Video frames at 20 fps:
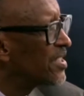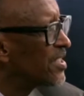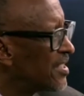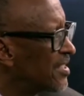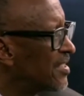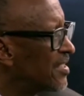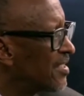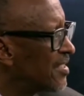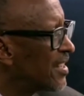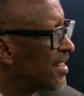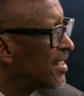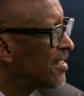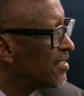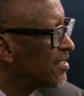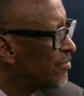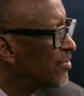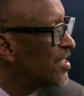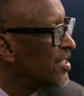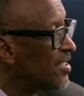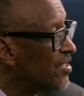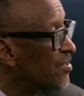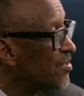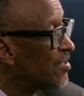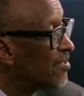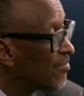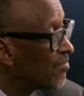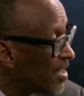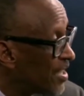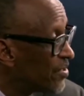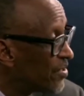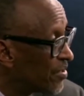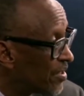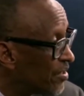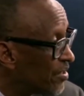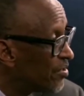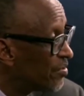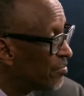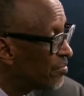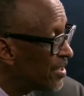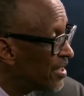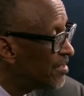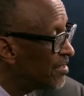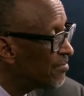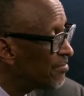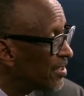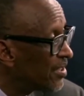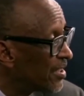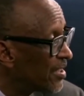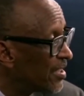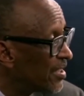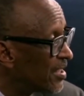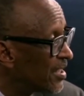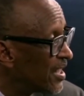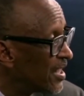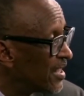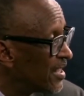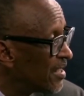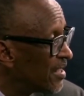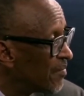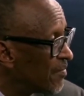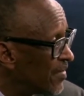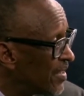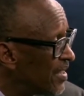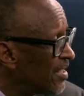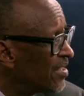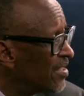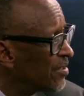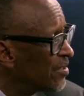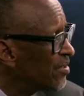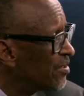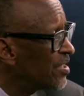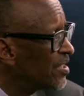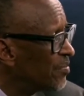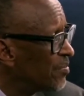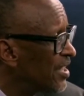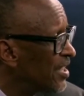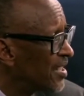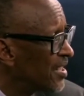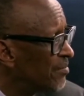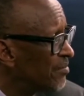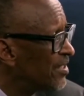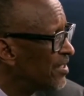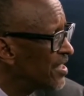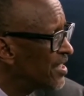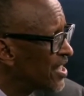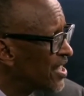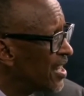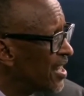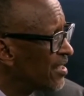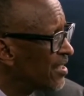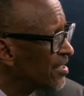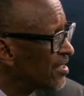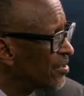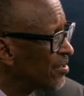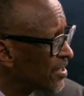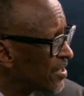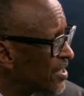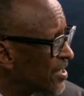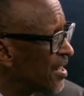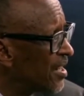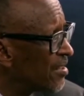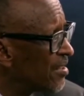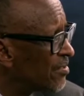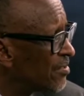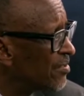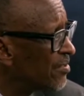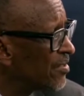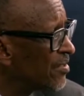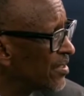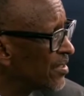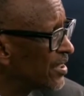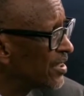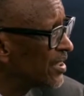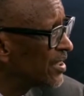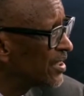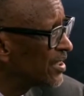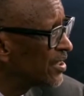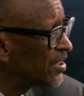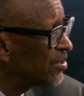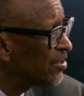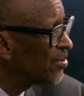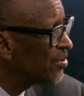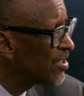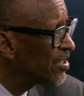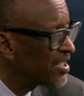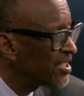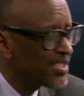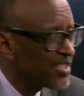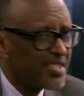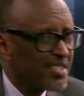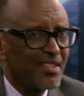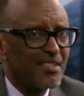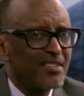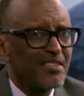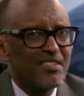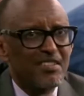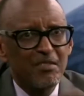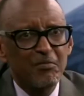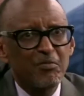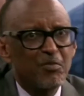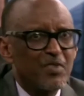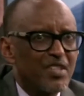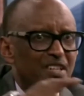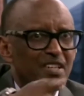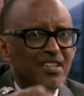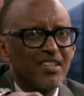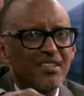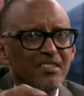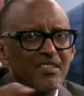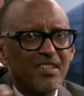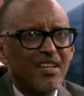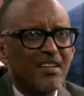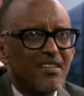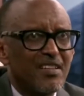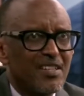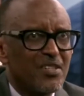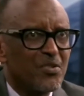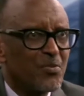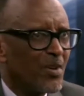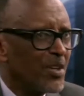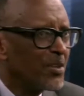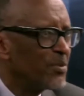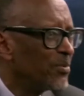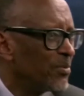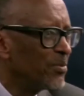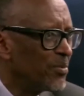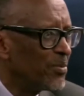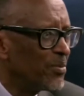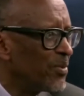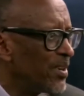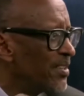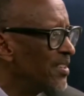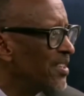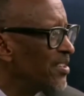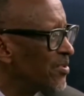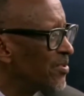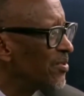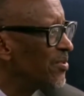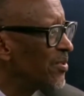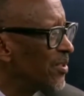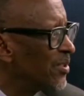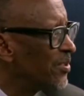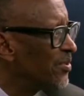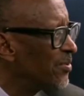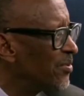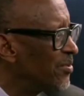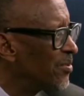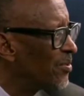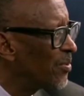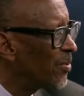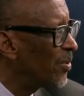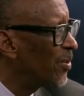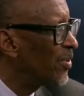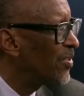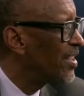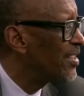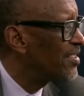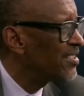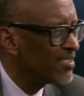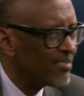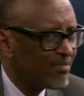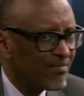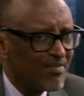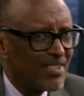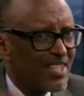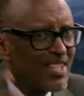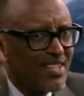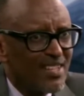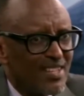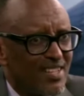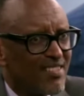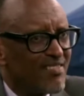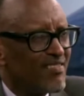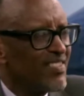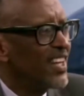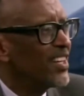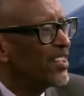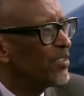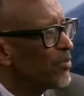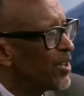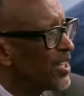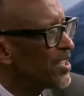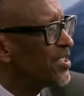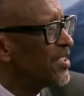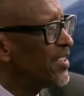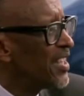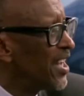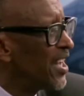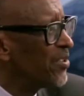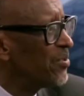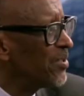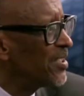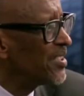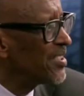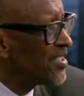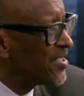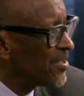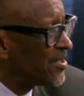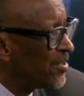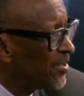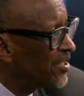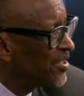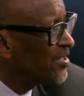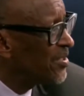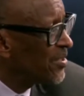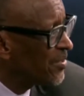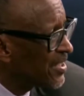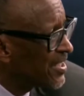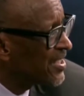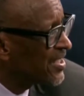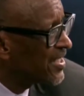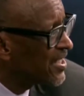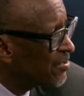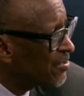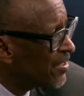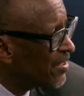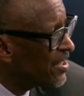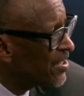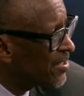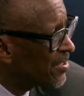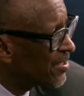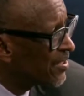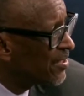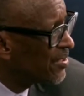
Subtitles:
sit there. If it is universal and you believe it, then you don't become the judge yourself. You don't start telling the others what to do, what they should not to do, or that what they are doing is not to your satisfaction.